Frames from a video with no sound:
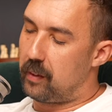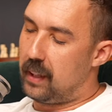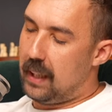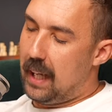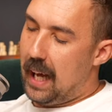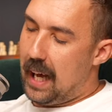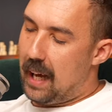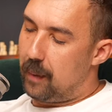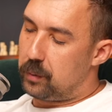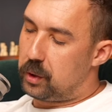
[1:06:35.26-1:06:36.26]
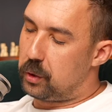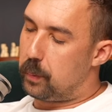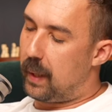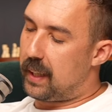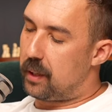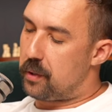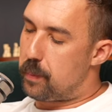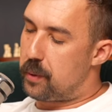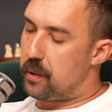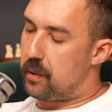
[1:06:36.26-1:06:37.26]
off. Cool. Um, should budding
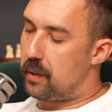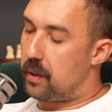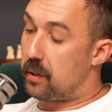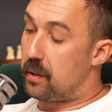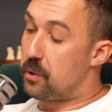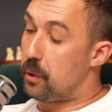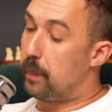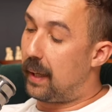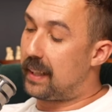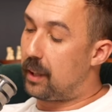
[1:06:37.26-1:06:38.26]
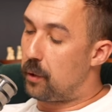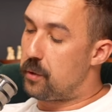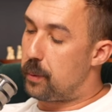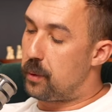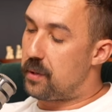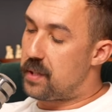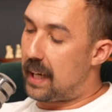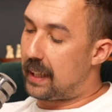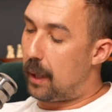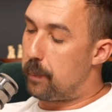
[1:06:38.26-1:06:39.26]
entrepreneur... Should budding entrepreneurs
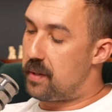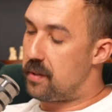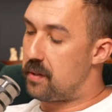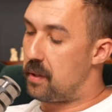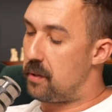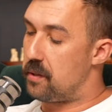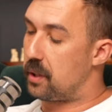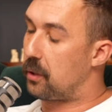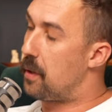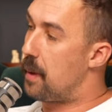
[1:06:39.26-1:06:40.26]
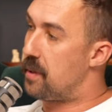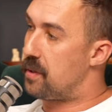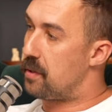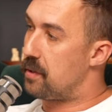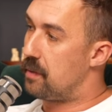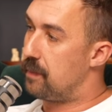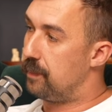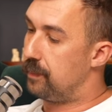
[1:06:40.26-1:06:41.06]
take out business loans to grow their business?